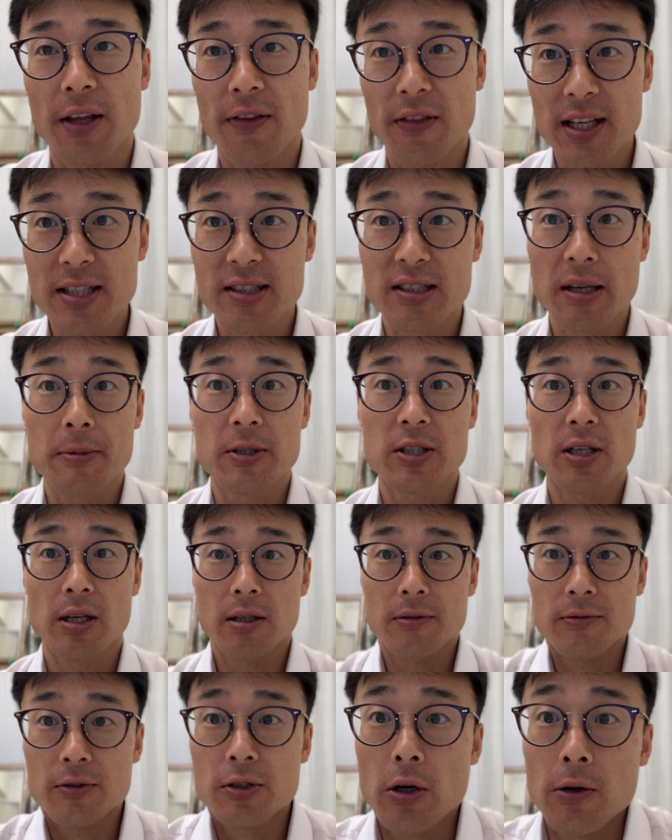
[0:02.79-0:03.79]
this episode
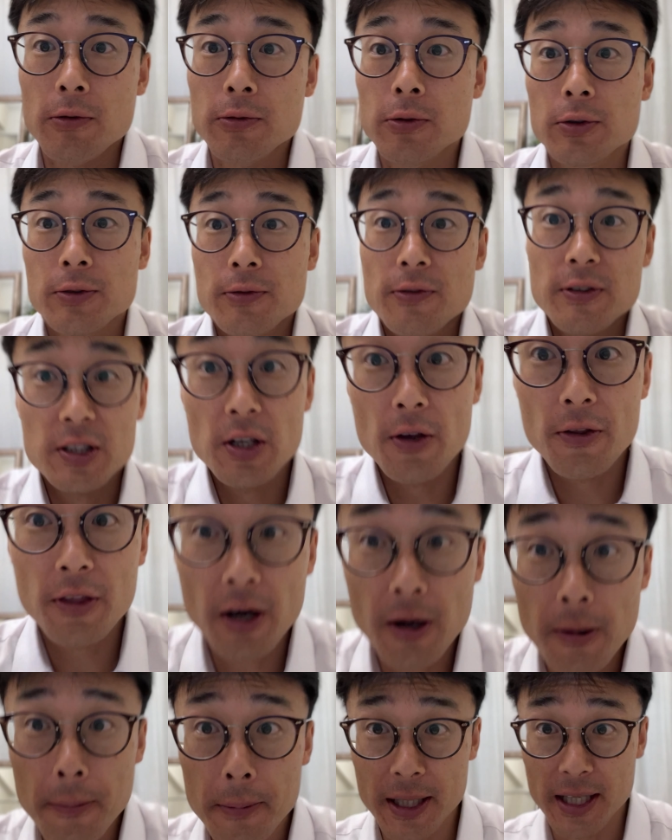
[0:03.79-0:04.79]
of Joyful's
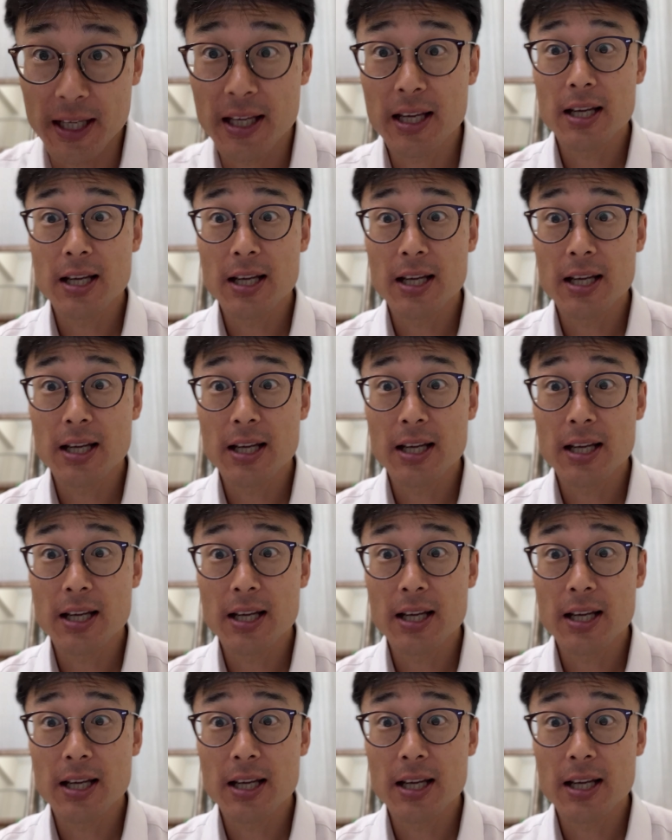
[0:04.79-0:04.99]
Physiotherapy.